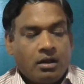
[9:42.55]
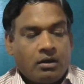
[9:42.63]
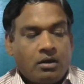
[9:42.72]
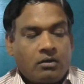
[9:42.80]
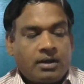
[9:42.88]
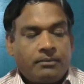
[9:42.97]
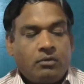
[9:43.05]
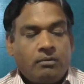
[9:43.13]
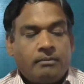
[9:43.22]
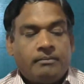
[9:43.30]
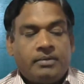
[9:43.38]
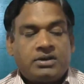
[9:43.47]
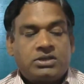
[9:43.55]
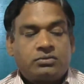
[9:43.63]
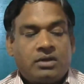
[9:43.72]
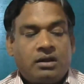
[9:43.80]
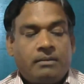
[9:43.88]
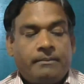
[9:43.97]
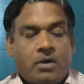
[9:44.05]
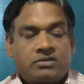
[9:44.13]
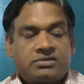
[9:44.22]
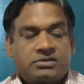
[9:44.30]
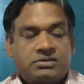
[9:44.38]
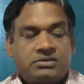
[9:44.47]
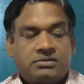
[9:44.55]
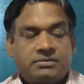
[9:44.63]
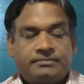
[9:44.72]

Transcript: Now come to VirtualBox.